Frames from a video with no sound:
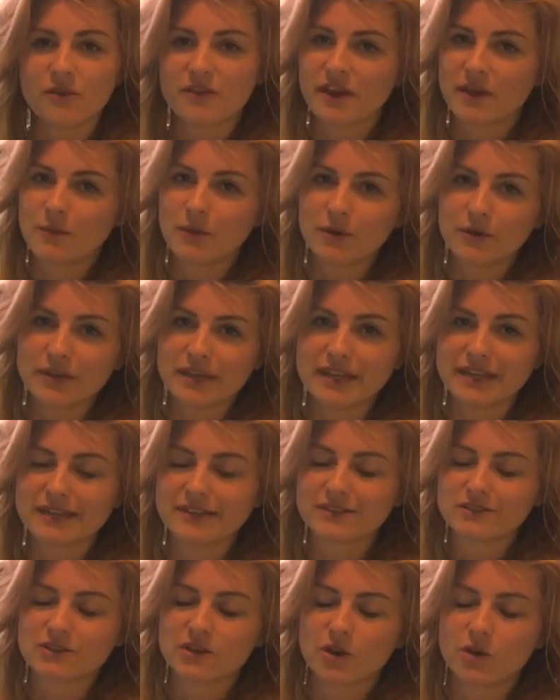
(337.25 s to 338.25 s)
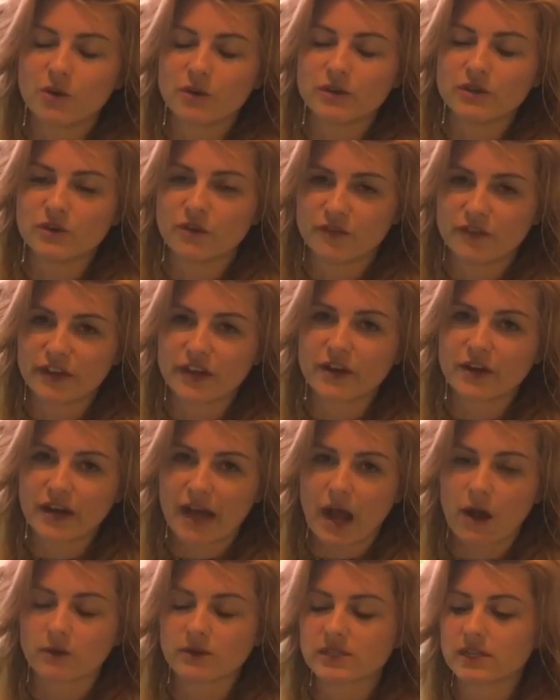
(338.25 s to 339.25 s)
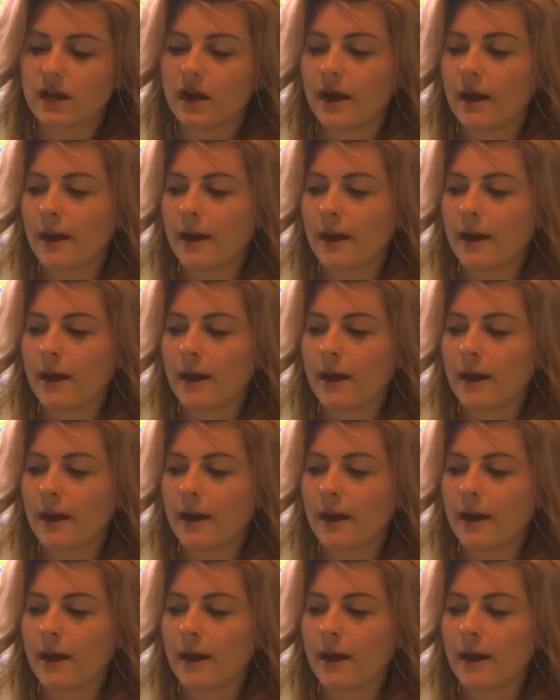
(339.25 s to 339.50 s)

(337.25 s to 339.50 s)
They will eat. So you'll figure it out.